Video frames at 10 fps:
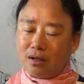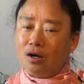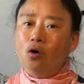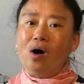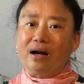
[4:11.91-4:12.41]

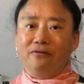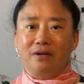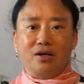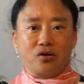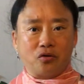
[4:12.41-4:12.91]
Whole
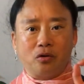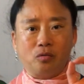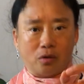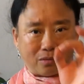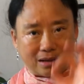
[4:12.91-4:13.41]
Elephant Institute
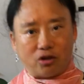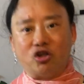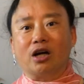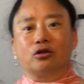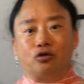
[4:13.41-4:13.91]
will write the
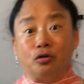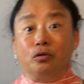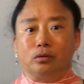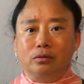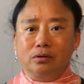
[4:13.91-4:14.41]
check to